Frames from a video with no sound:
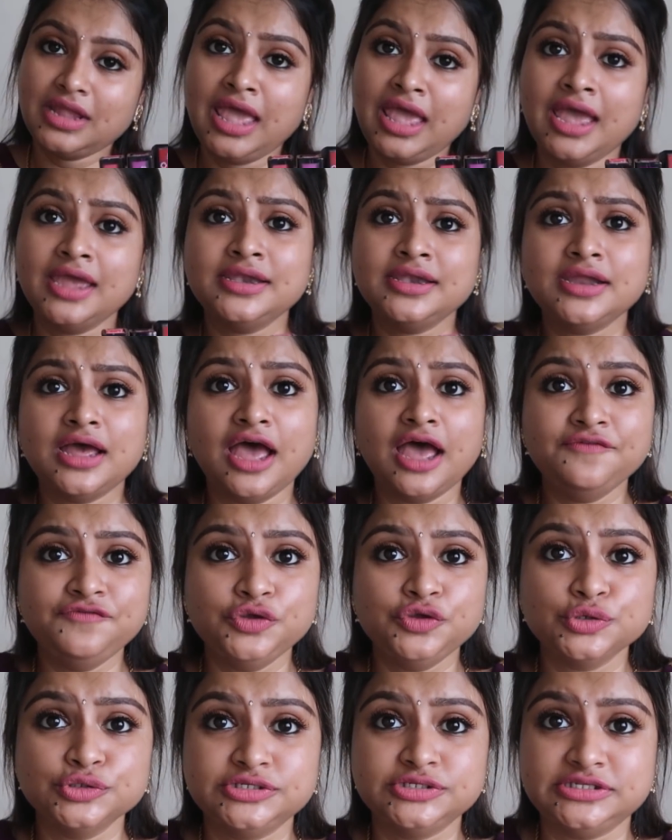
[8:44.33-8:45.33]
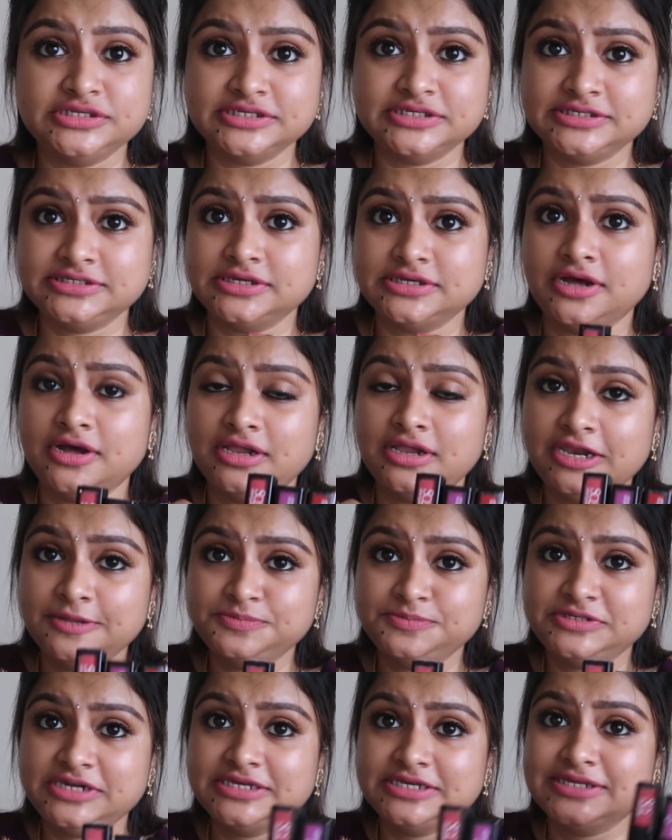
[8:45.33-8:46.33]
And I've used this
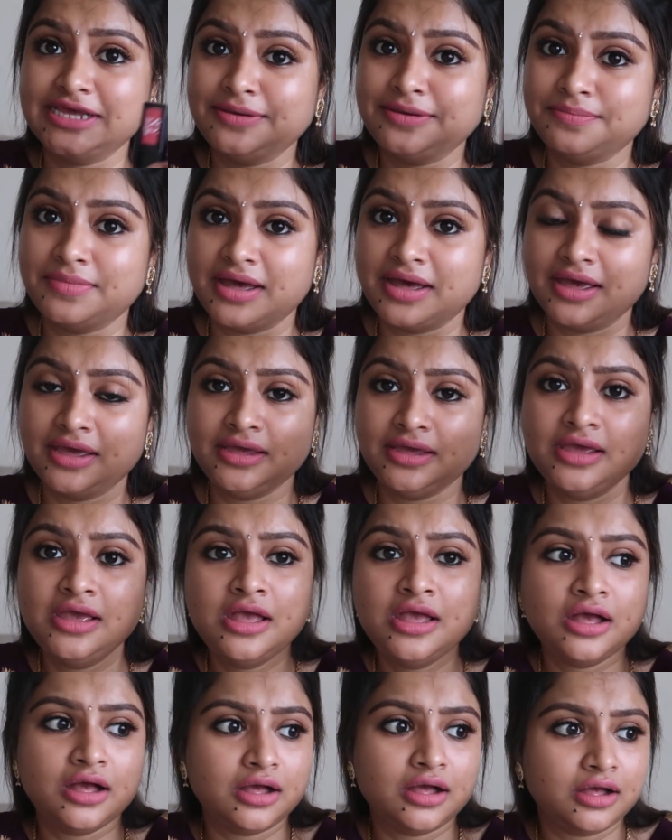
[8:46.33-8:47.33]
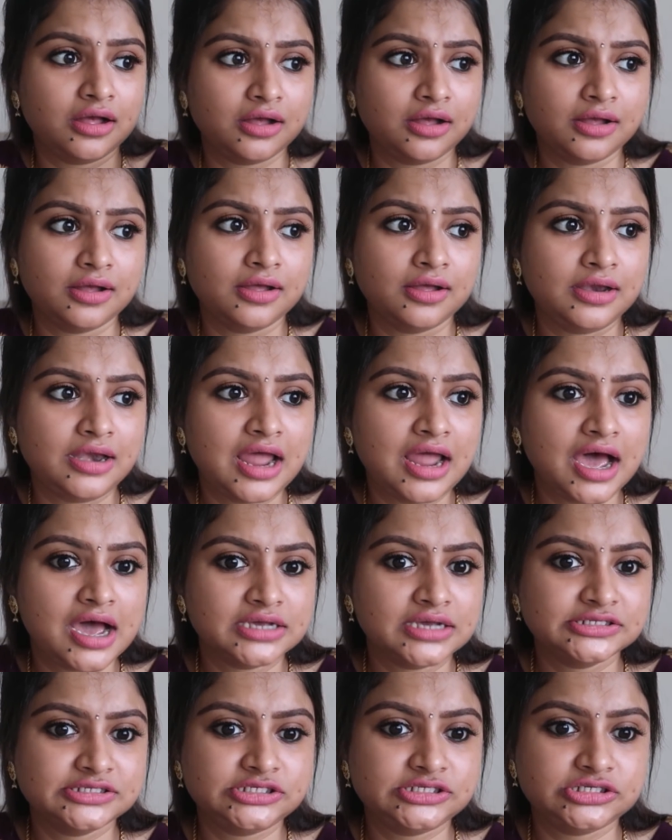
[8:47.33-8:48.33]
lipsticks in my
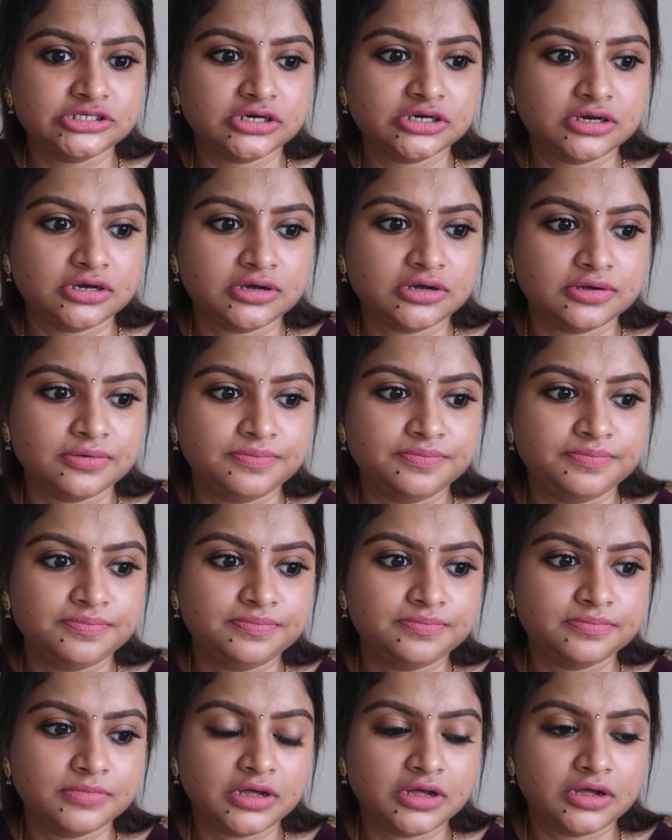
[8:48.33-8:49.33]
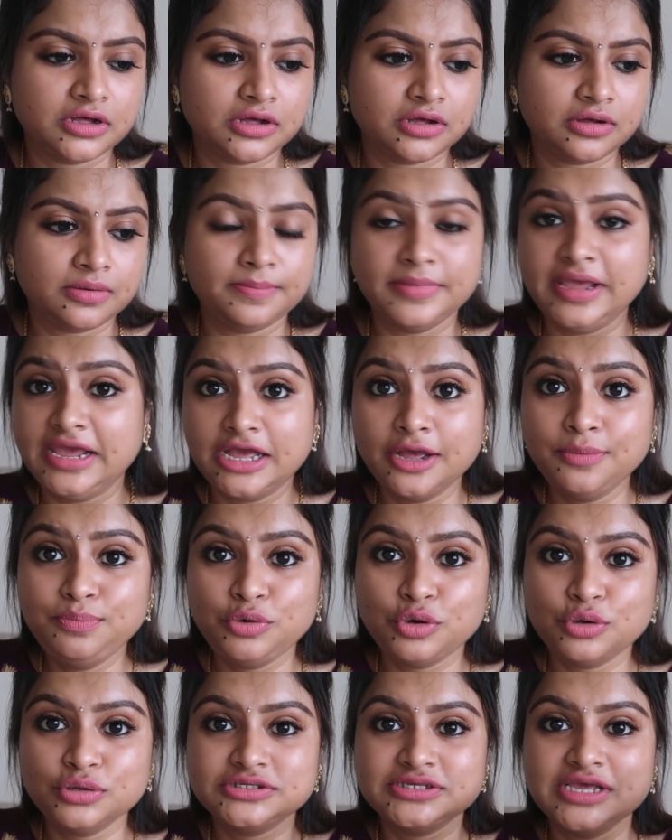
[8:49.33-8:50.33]
last
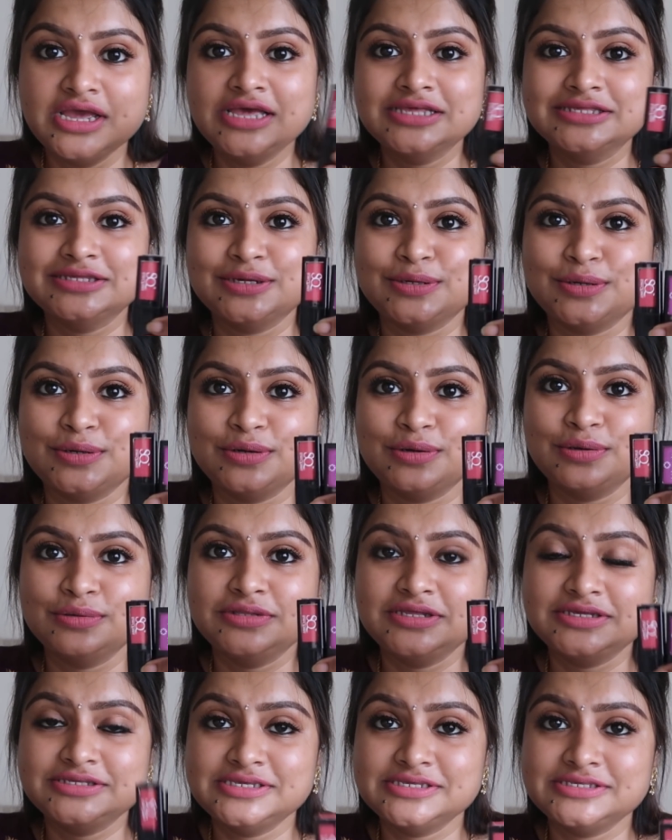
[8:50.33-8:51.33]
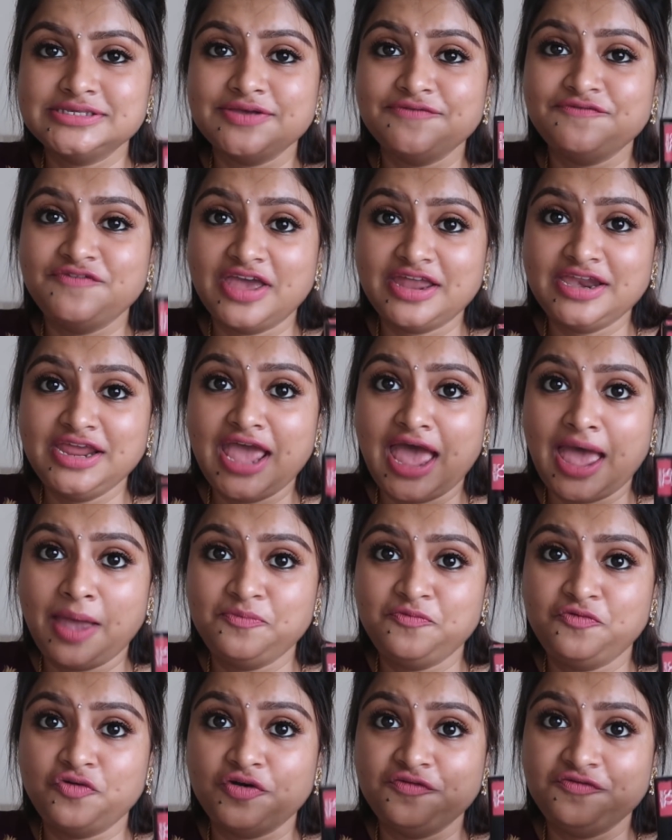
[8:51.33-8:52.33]
makeup looks. So this is very
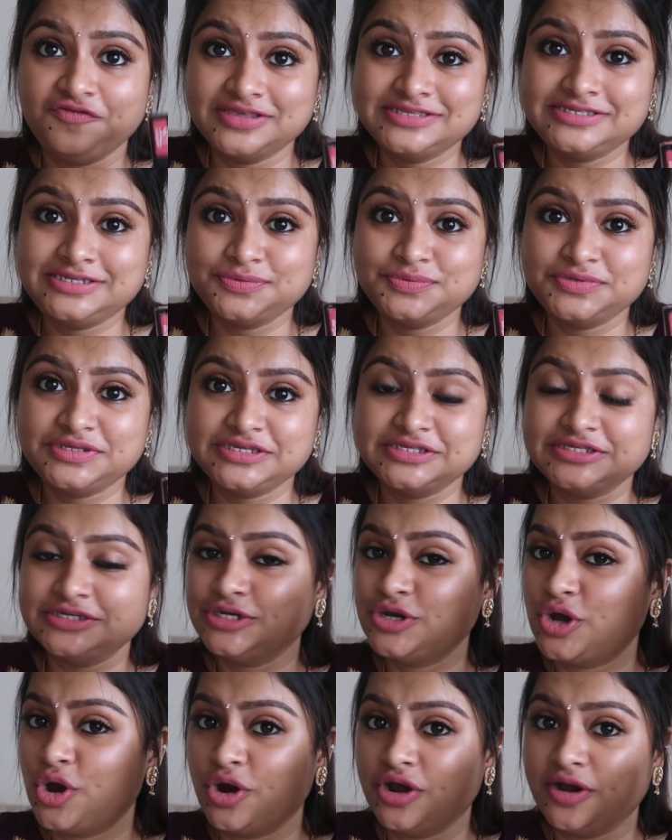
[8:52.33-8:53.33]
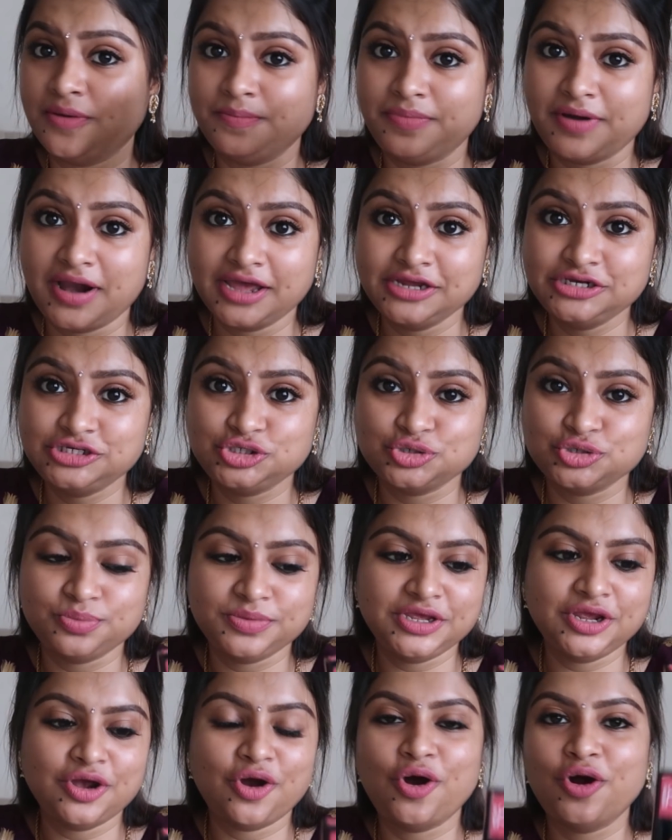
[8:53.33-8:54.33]
apt for festive season or a bride to
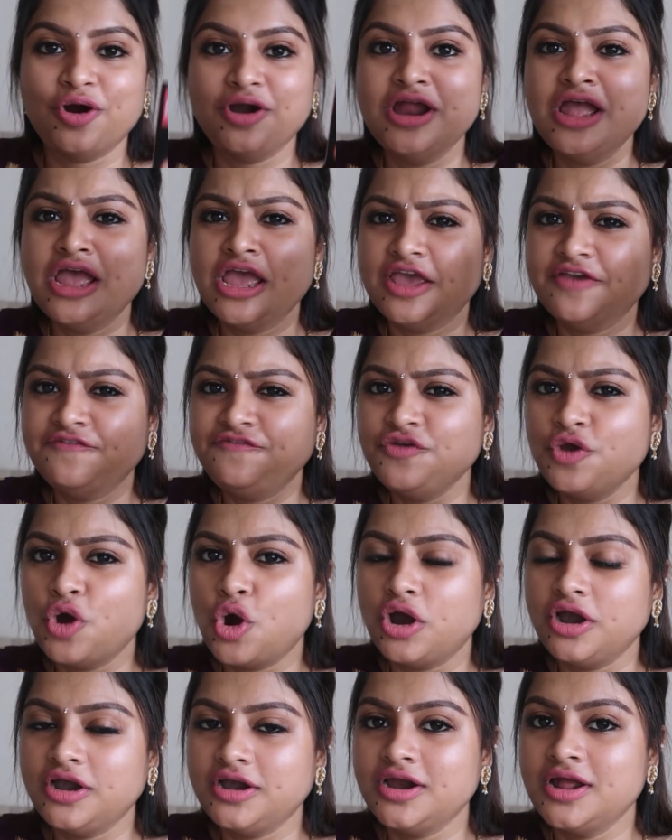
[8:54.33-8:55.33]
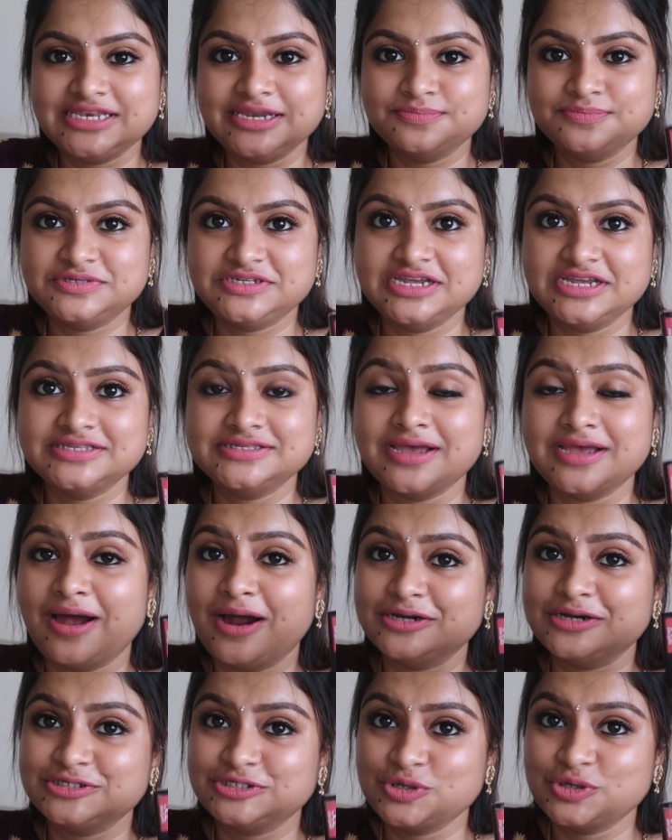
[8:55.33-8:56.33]
be, or if your lipsticks
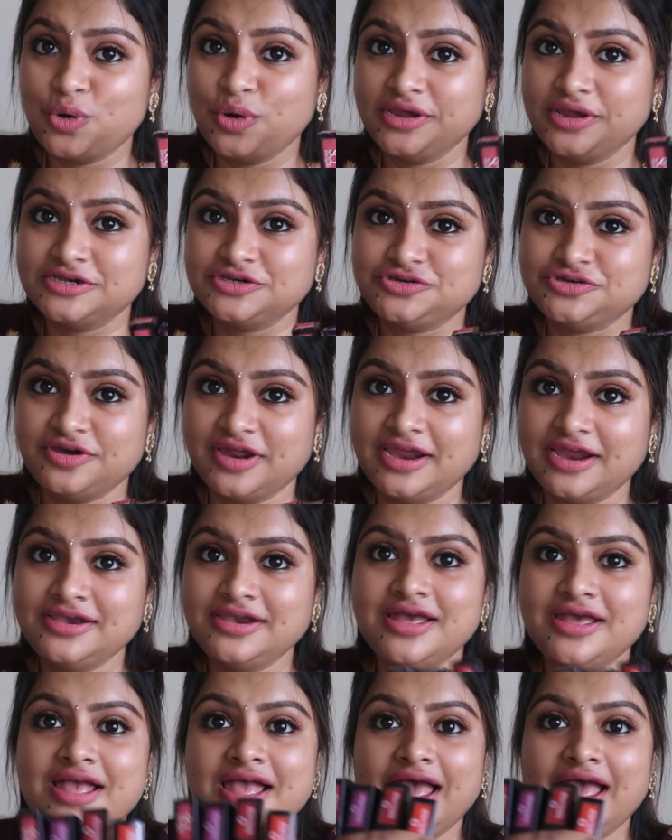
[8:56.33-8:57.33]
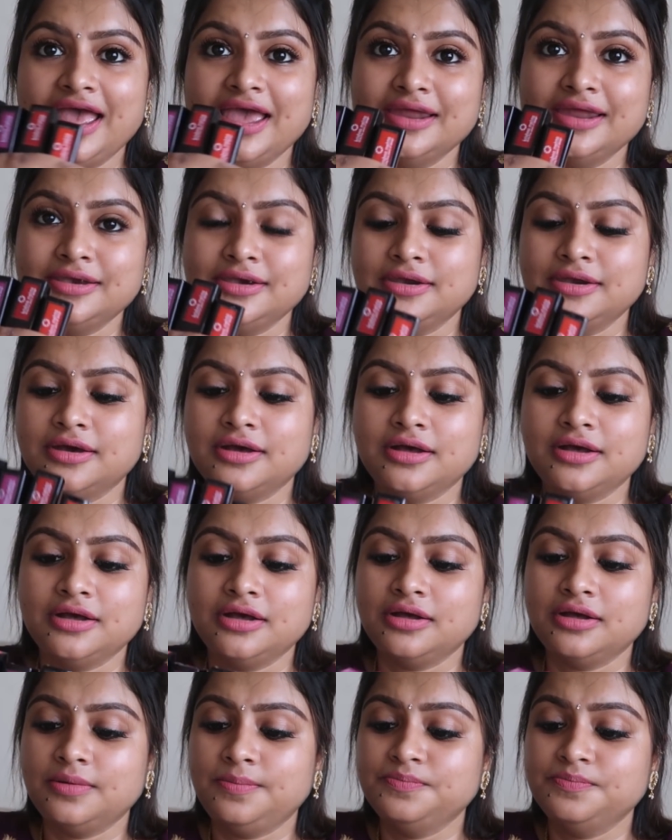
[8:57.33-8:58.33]
are so in trend and
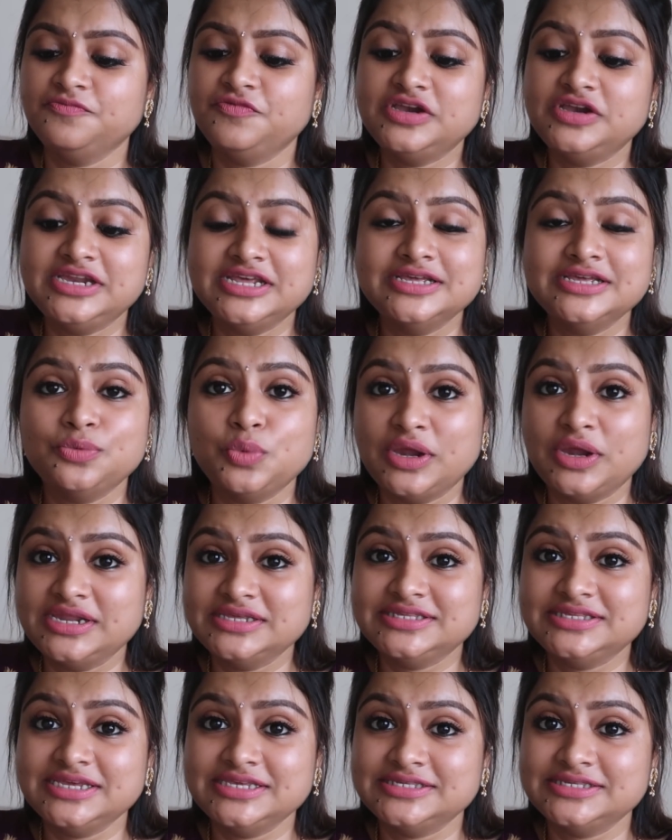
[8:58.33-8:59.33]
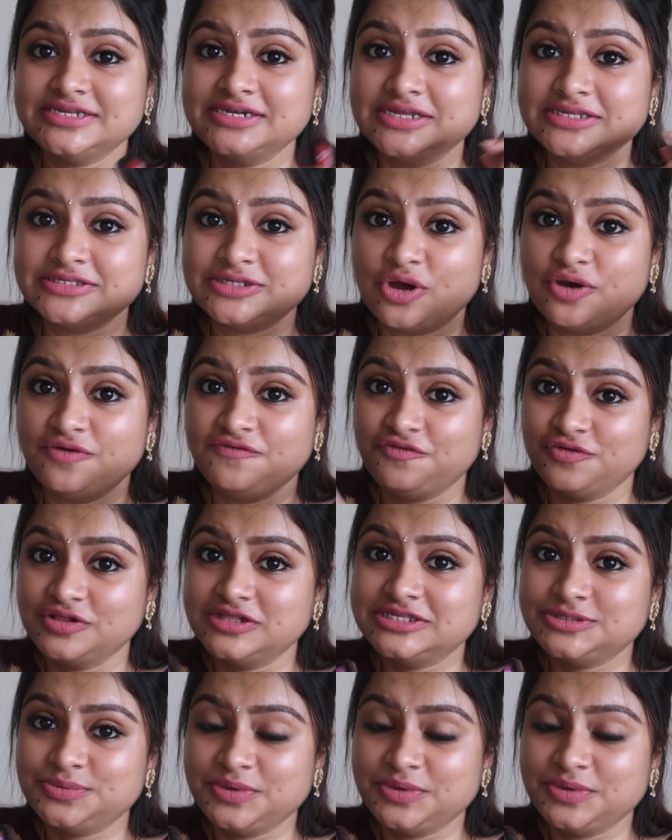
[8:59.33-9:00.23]
wedding season is on full